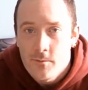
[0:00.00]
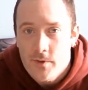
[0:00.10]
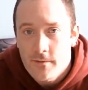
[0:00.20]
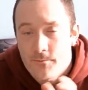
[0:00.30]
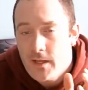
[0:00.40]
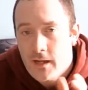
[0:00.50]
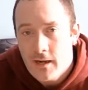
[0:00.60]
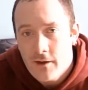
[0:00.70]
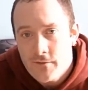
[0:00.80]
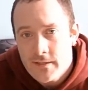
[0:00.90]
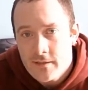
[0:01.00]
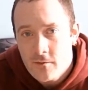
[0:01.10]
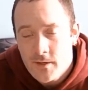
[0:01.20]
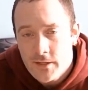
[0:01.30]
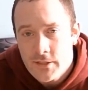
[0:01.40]
But I loved it
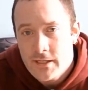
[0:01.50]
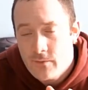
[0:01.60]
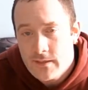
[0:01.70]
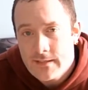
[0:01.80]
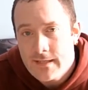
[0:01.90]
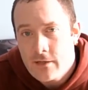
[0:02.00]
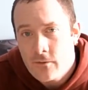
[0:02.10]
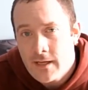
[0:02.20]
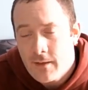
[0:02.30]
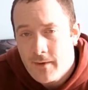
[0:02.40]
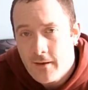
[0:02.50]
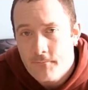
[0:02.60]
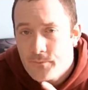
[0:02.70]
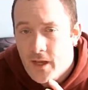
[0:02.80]
so much that when the sequel came out,